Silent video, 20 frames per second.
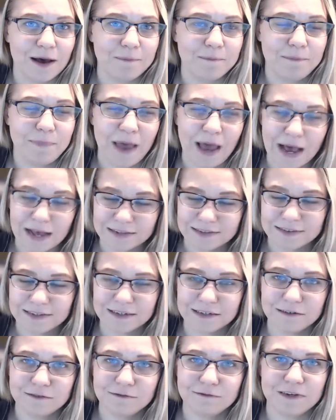
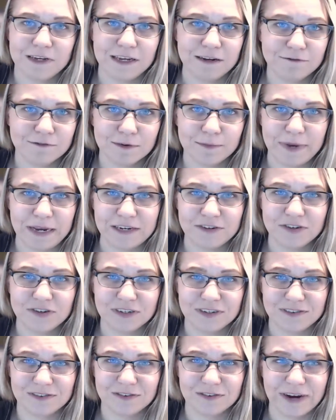Passive
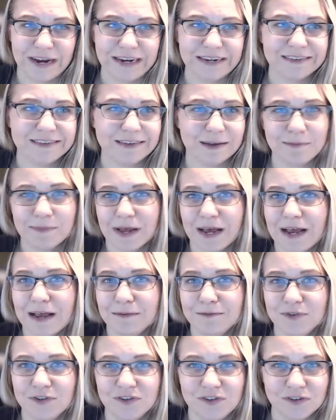information is great.
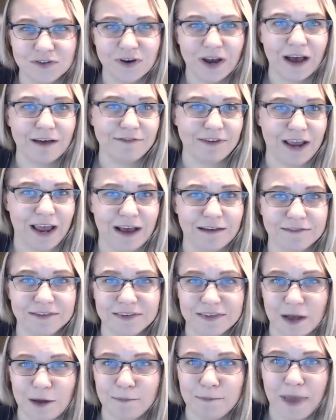Sometimes you do have to have
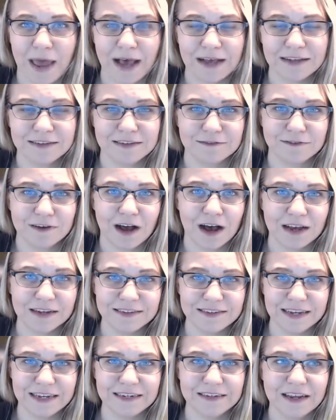some passive
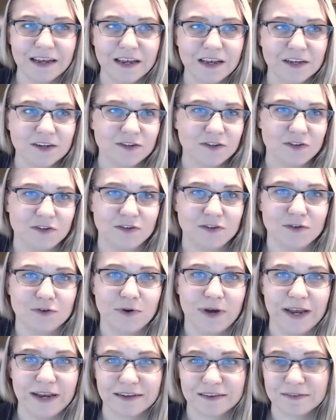content
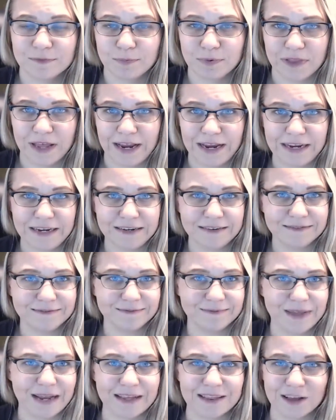to explain
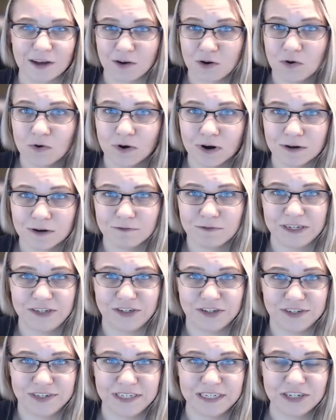like the core of what
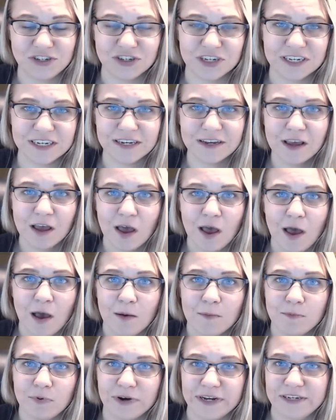you're teaching.
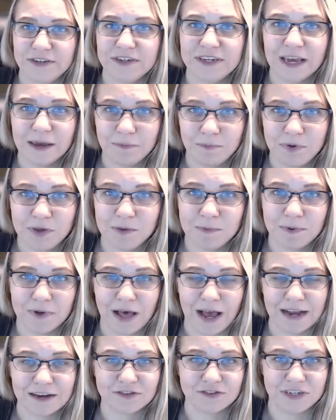But when you get people
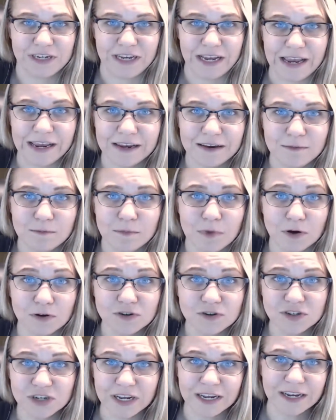actually in
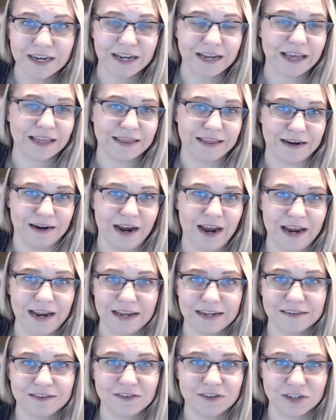motion and get their
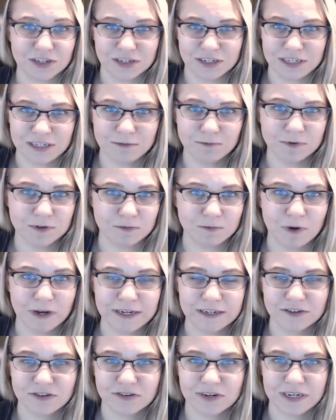hands dirty with what
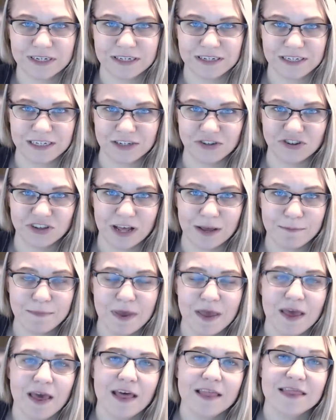you're trying to teach them,
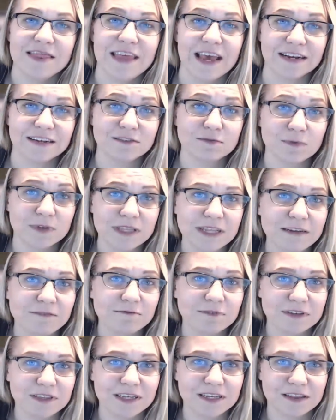that is when they
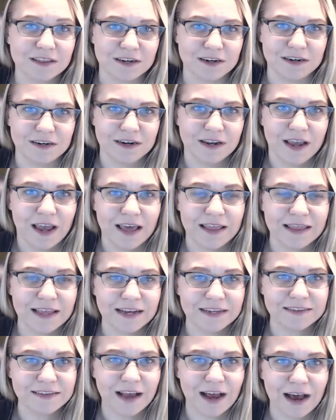really learn. And
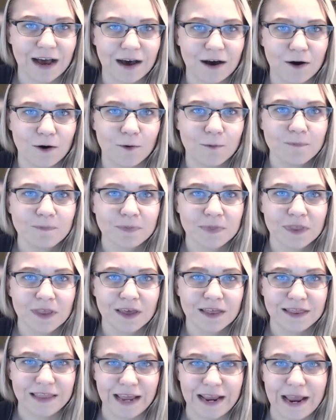that's how
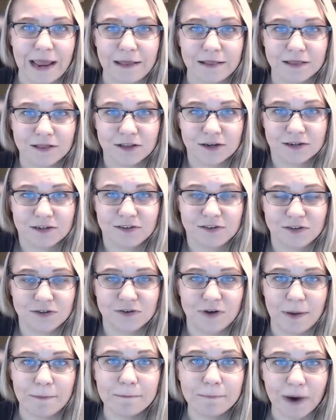they learn
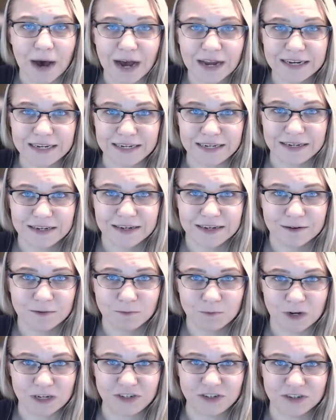to embody
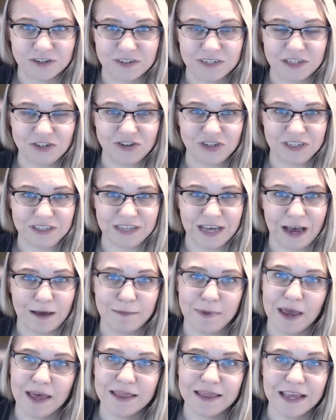what you're teaching
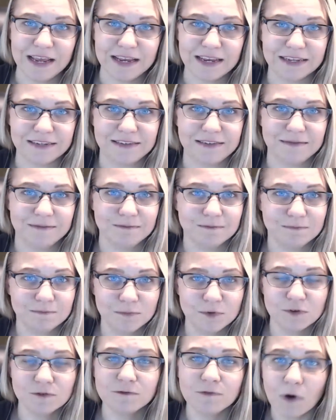them and they can
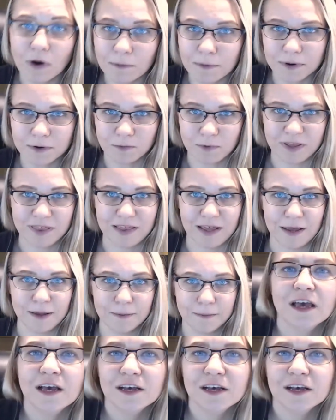move forward with it.